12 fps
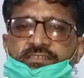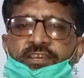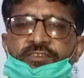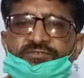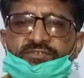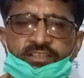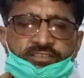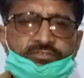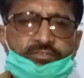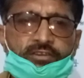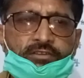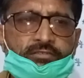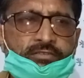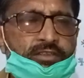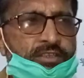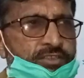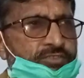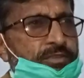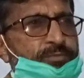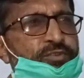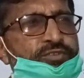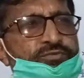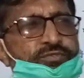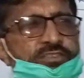abstract noun.
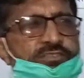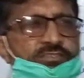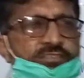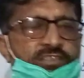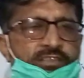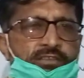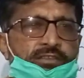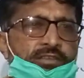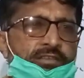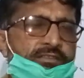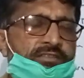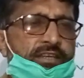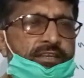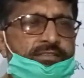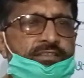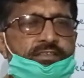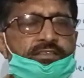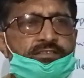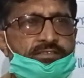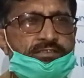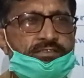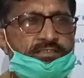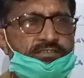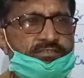Suppose we say that it
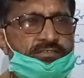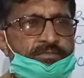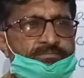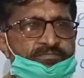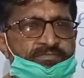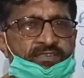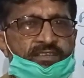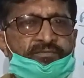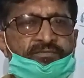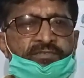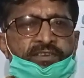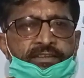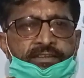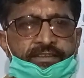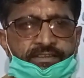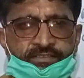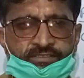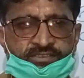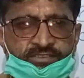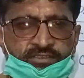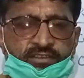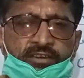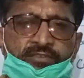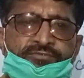is verdict
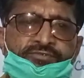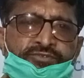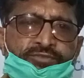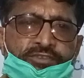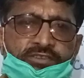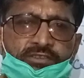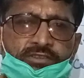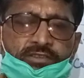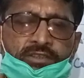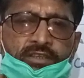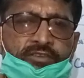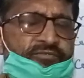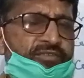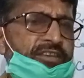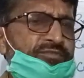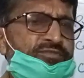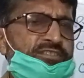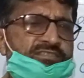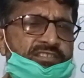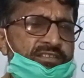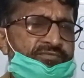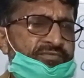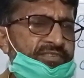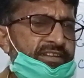of jury. When we
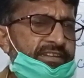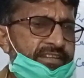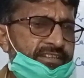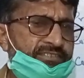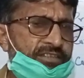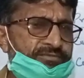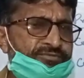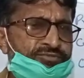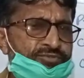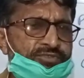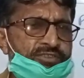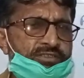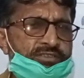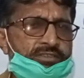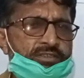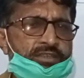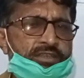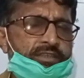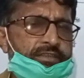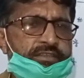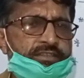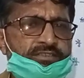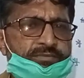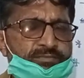say verdict of jury,
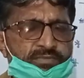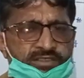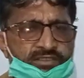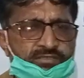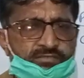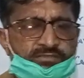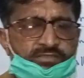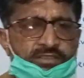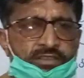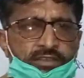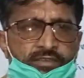it means